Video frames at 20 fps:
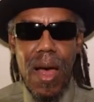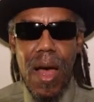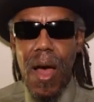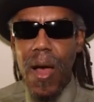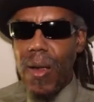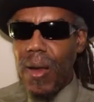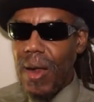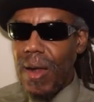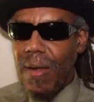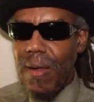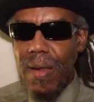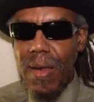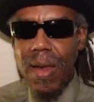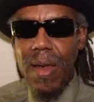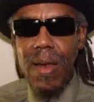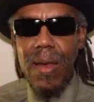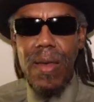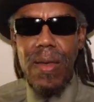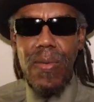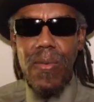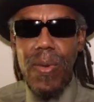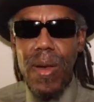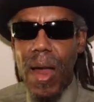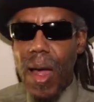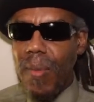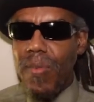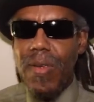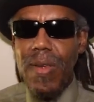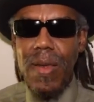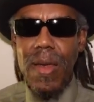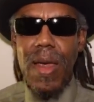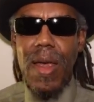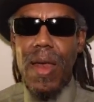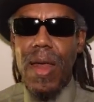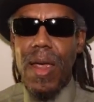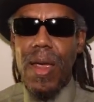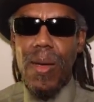All they said is what I'm saying